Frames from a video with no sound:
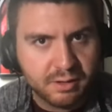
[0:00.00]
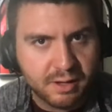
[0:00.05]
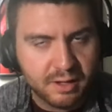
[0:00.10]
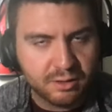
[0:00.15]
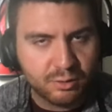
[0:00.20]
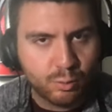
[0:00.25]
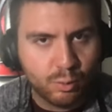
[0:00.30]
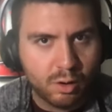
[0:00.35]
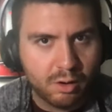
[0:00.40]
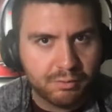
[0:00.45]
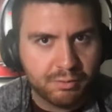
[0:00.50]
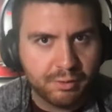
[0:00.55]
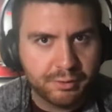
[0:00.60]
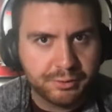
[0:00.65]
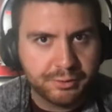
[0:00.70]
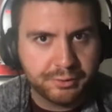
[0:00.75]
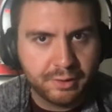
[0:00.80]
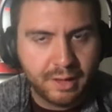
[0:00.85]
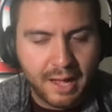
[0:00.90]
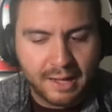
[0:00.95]
He had
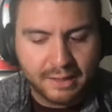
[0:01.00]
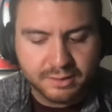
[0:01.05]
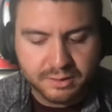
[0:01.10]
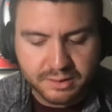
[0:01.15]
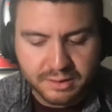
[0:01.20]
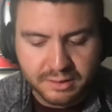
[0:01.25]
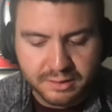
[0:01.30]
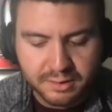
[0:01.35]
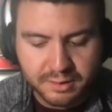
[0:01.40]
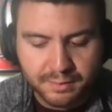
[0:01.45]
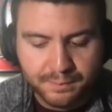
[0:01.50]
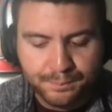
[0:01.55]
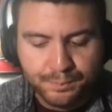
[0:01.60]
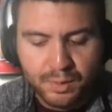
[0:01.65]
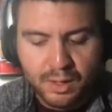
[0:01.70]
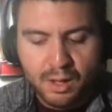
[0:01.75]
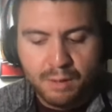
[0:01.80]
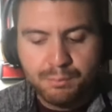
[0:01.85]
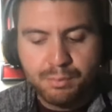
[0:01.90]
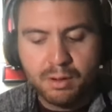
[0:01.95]
1,200 last season,
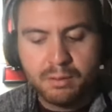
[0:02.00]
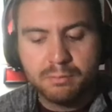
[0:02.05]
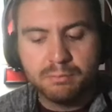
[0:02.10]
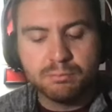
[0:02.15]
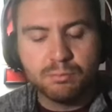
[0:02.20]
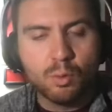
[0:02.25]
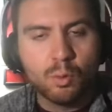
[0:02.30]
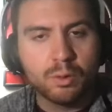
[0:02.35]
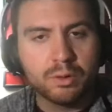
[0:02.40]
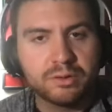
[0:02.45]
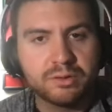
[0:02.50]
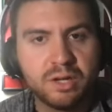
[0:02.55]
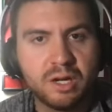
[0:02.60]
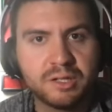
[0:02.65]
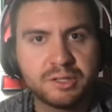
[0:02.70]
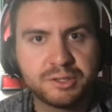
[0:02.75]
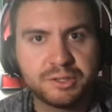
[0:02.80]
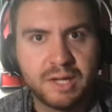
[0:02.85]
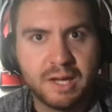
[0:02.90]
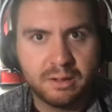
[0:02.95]
but more
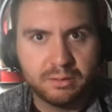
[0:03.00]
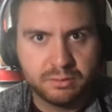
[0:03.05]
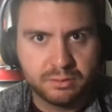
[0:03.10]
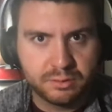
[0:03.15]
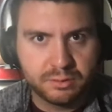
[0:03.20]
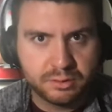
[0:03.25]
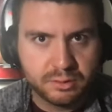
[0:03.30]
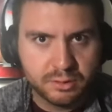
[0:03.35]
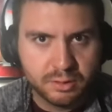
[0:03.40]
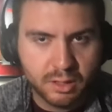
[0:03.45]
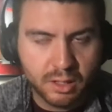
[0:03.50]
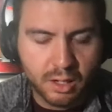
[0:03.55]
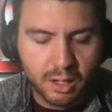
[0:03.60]
touchdowns.